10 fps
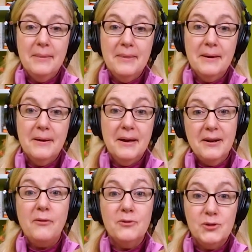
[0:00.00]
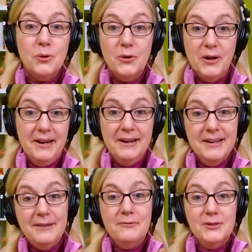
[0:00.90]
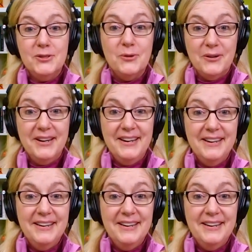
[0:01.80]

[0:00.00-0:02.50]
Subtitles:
another story, a different story.